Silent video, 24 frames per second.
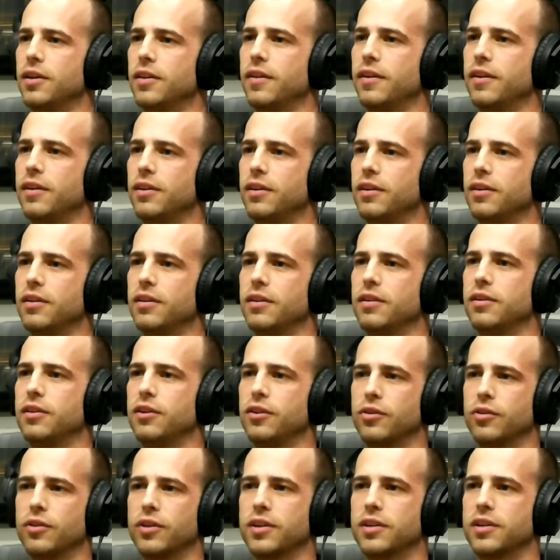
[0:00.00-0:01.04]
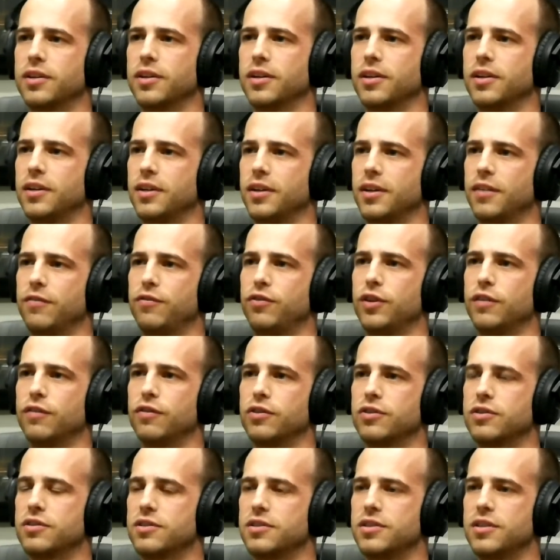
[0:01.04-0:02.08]
If you ever
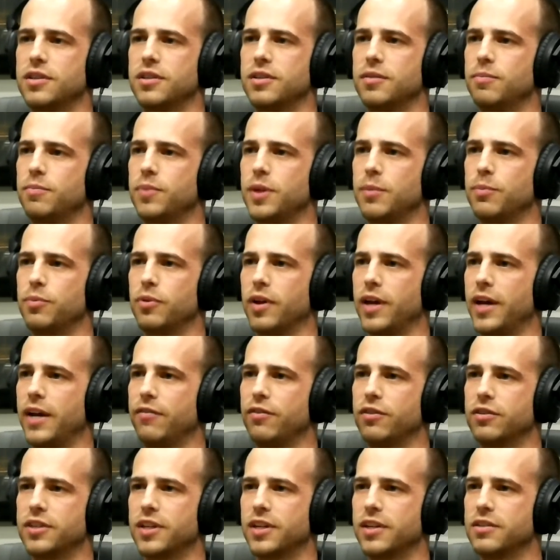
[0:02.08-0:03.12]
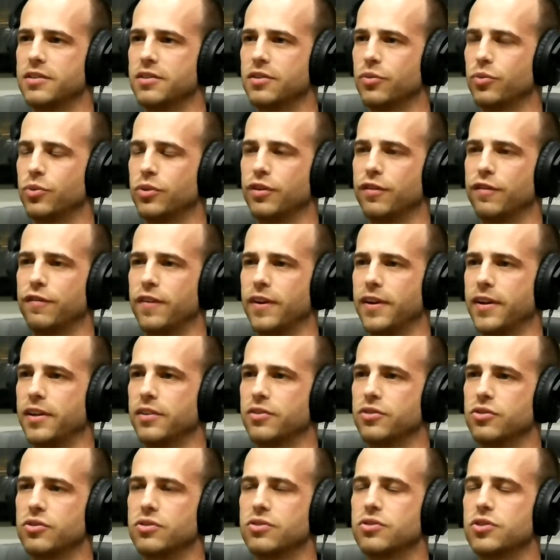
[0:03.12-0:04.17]
see people advertising in the world of
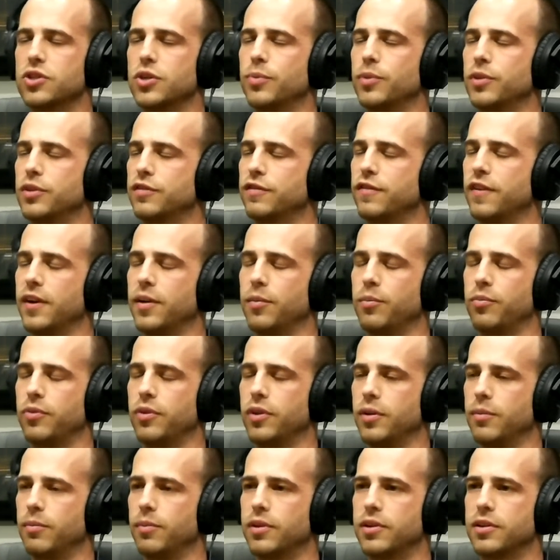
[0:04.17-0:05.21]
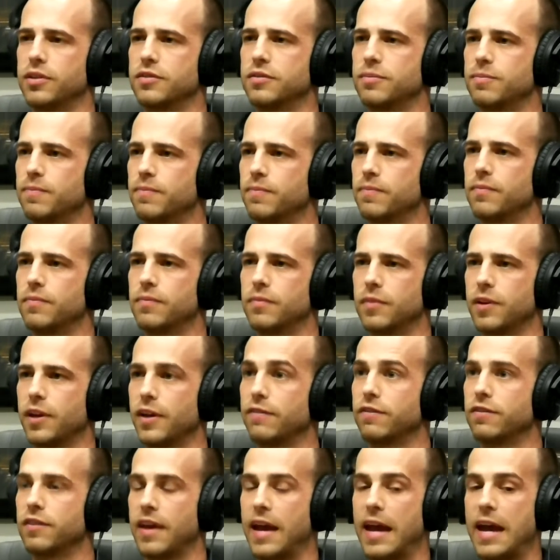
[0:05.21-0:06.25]
finance, there's so much fine print because
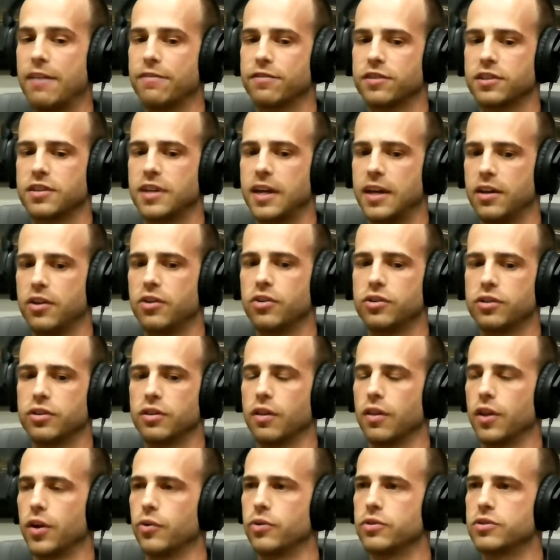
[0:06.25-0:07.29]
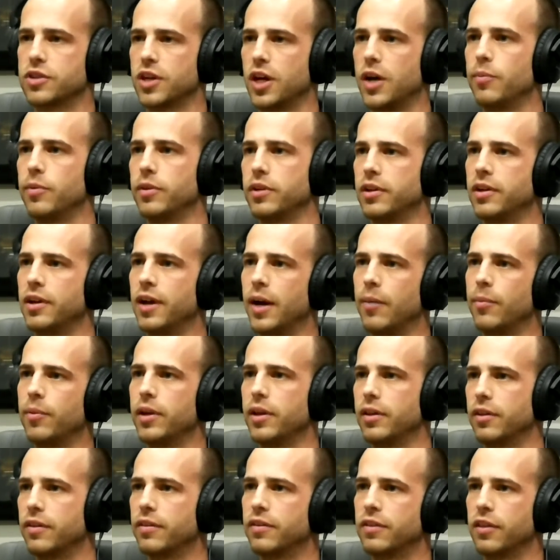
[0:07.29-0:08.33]
they have to cater to the lowest common
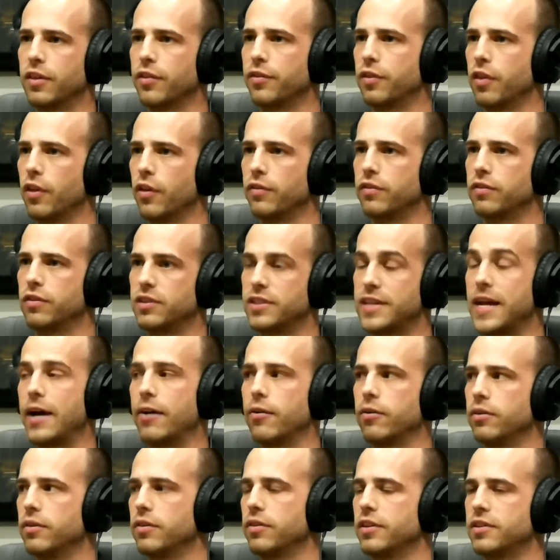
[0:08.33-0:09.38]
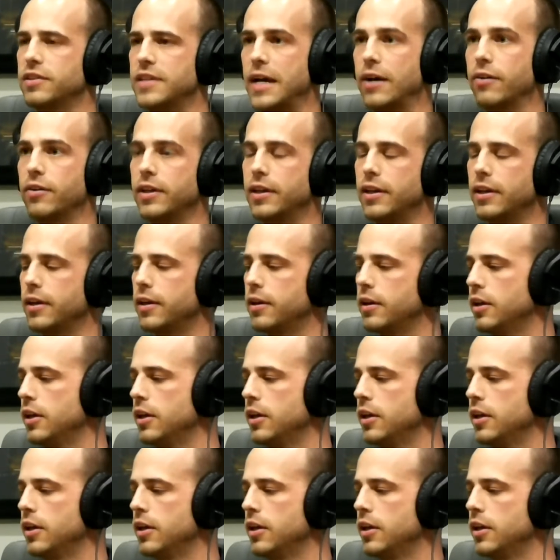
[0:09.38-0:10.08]
denominator, the town idiot.